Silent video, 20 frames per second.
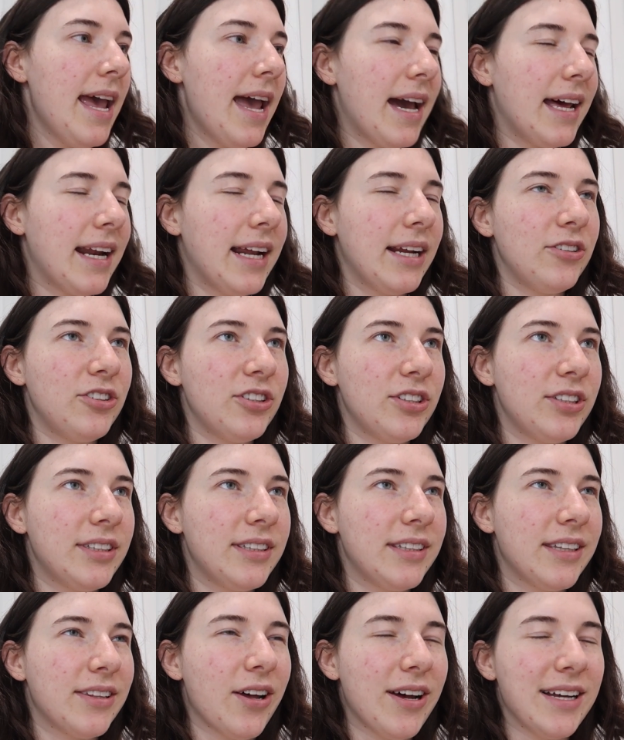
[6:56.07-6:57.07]
And I
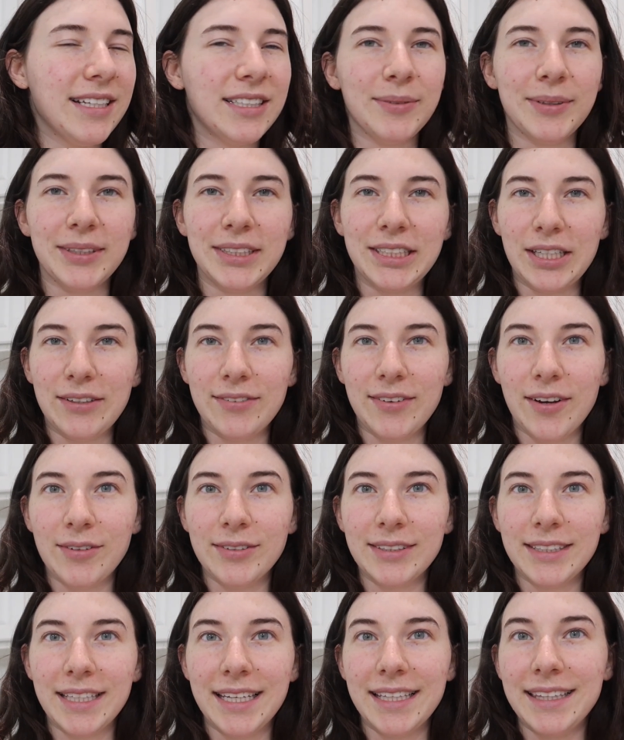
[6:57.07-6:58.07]
just thought to myself, I
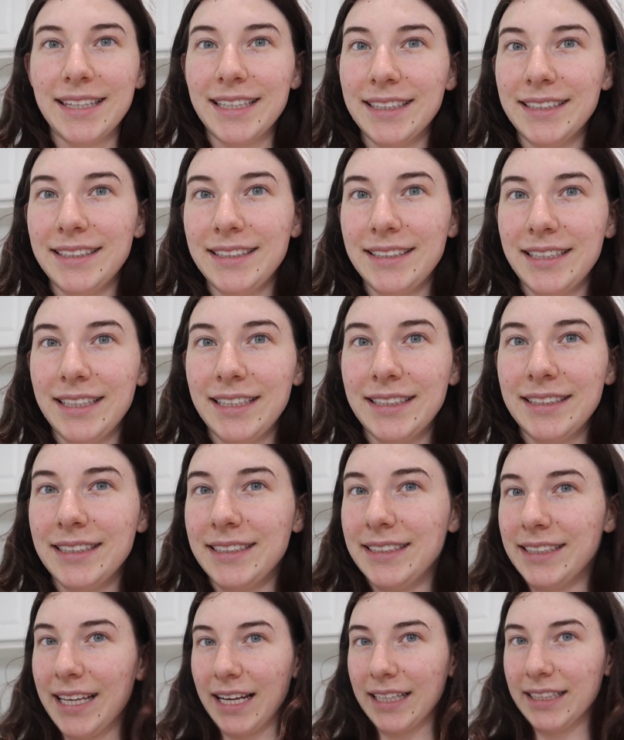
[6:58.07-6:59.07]
was like, this is
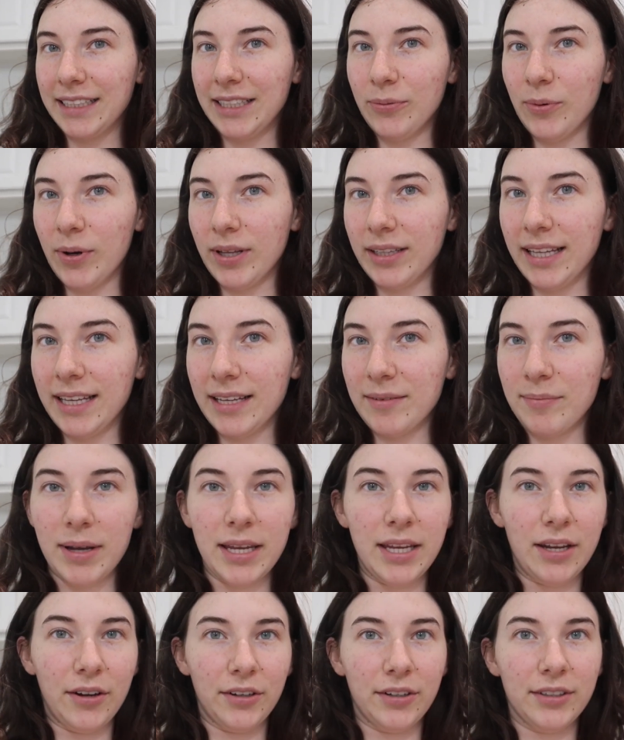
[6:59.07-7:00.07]
exactly what like my
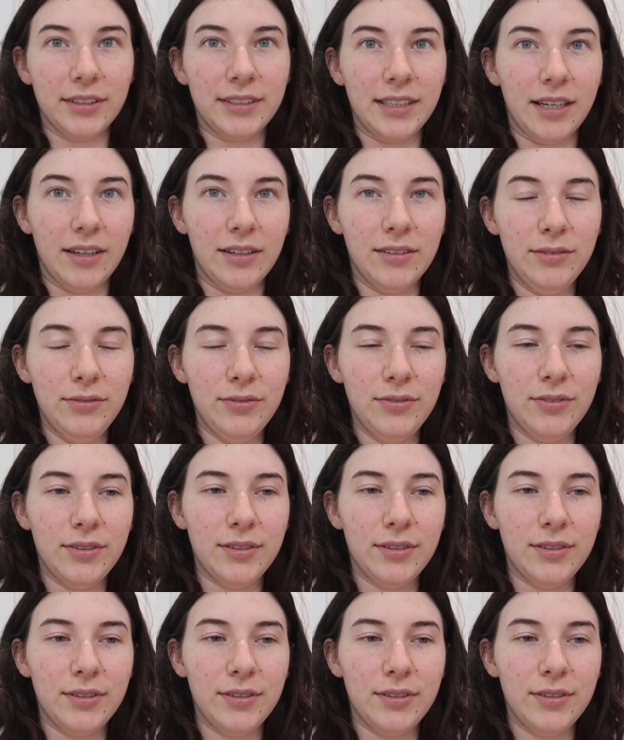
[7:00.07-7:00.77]
younger self